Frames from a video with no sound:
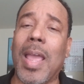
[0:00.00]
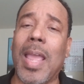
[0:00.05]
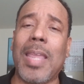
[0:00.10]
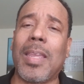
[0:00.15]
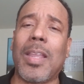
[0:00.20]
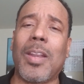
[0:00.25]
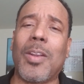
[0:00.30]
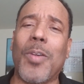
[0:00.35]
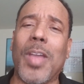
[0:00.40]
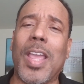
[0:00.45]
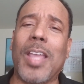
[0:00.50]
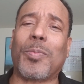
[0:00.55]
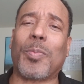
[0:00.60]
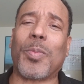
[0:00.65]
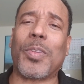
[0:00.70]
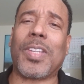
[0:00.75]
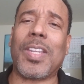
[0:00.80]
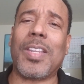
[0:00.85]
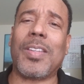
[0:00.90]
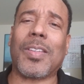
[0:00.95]
I ain't got no
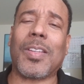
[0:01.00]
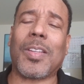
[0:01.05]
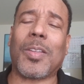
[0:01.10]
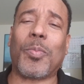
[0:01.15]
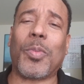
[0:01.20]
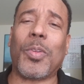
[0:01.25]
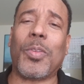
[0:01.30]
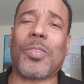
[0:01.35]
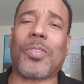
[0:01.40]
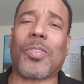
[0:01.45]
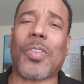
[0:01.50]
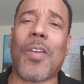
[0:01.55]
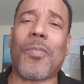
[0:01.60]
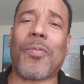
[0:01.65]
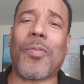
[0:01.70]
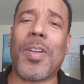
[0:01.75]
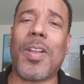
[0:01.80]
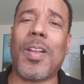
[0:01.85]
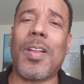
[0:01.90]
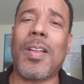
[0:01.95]
expertise in computer
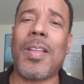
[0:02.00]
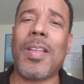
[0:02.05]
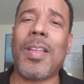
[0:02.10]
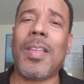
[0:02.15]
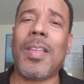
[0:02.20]
software.